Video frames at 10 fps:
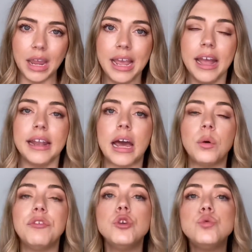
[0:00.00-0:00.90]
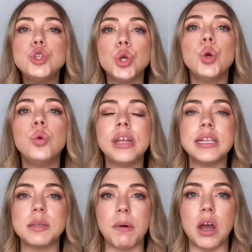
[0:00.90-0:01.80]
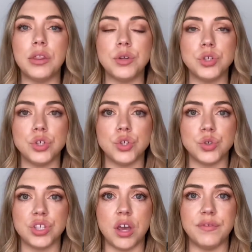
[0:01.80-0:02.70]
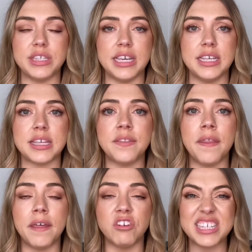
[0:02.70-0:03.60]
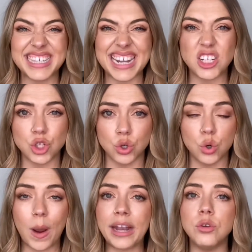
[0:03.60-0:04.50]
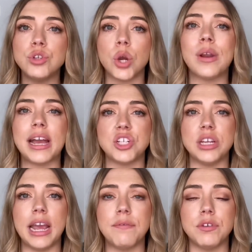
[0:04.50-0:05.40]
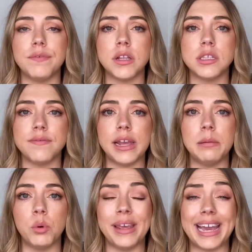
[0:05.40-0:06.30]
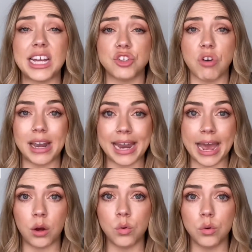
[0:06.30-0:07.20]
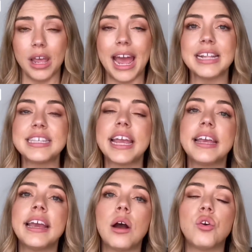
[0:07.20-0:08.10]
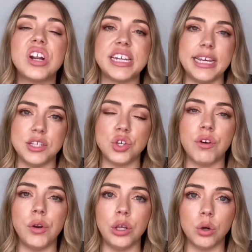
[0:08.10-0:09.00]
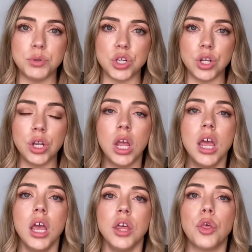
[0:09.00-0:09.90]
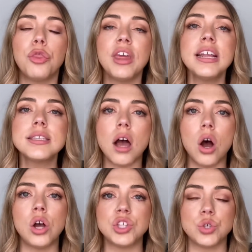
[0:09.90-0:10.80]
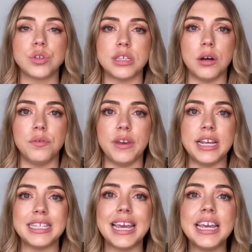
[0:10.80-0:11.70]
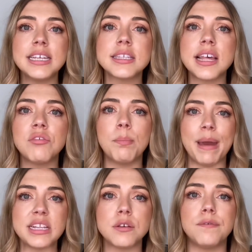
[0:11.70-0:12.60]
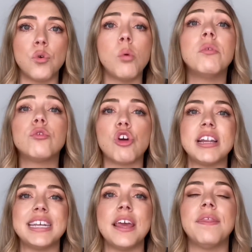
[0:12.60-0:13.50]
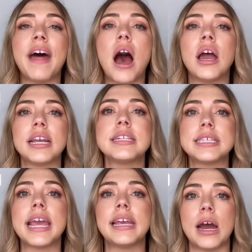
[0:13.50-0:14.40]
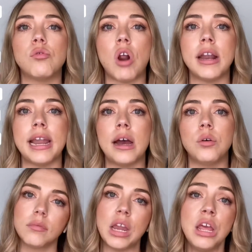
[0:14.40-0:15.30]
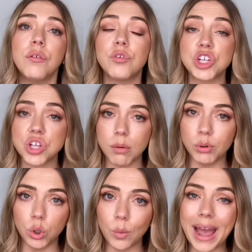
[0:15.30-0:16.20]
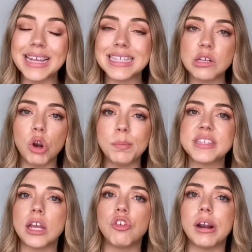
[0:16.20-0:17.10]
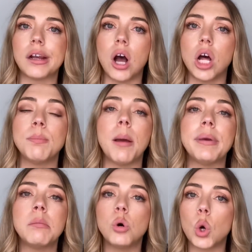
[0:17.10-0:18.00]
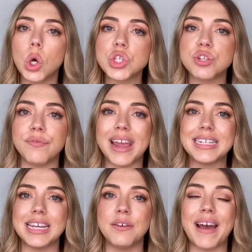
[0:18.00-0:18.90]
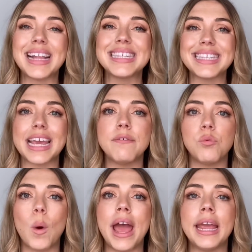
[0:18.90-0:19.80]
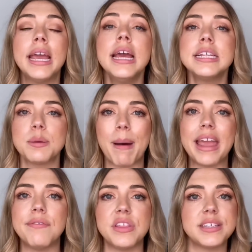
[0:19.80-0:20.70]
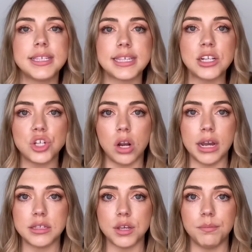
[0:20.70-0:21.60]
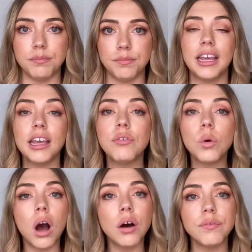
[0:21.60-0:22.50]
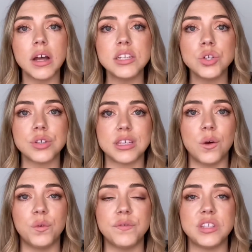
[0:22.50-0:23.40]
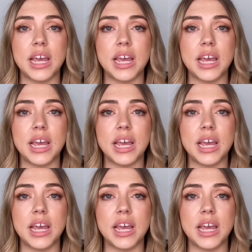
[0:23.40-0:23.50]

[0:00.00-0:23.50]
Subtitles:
Now, if you do need to buy those goods or services and that they're essential and you don't actually have the funds available in cash right now, and taking out credit is your only option, the thing to ask yourself is there a better form of credit that I can take out right now? For example, a 0% credit card might be a more cost-effective and safe way to pay for this essential item. If you are finding yourself with debt